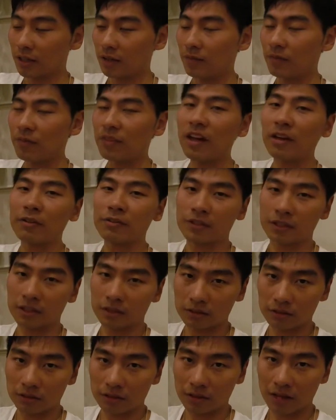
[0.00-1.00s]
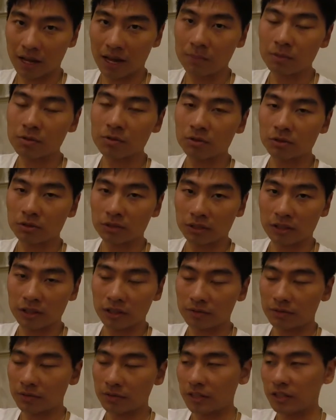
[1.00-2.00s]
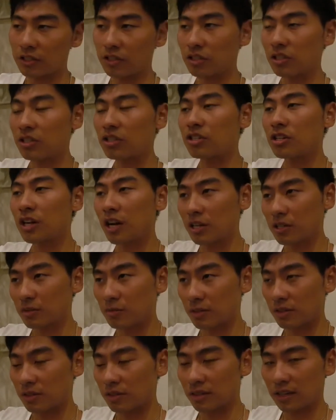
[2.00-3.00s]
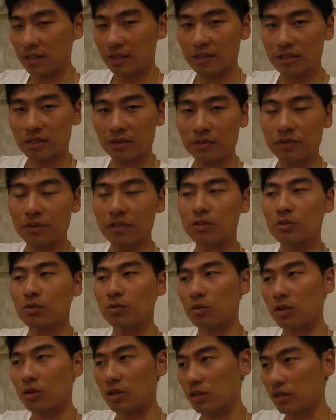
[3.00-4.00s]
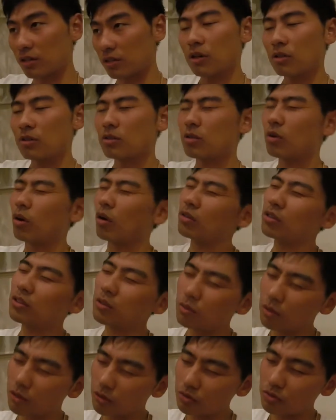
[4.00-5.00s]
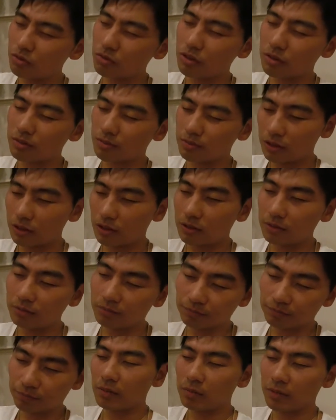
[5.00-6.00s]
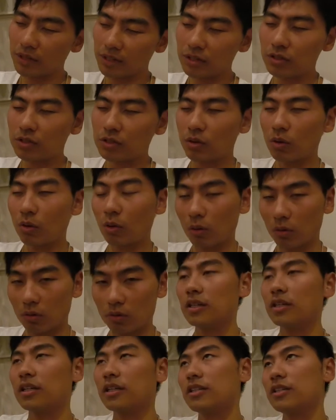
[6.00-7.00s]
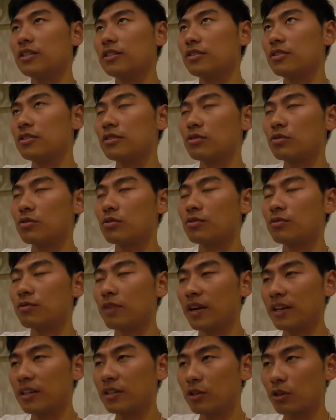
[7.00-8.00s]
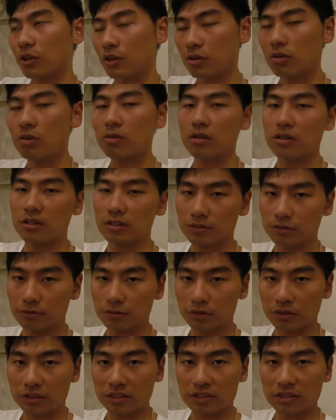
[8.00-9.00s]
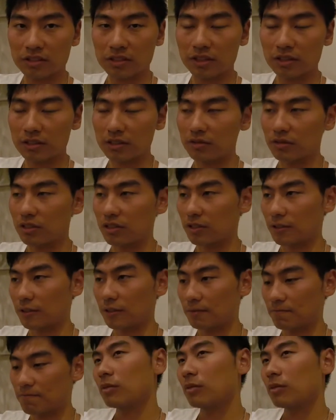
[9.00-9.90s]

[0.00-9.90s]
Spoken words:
Nothing, absolutely nothing. It's the judgment that something is weird. So on the world trip, the biggest goal is to find a cure for this negativity.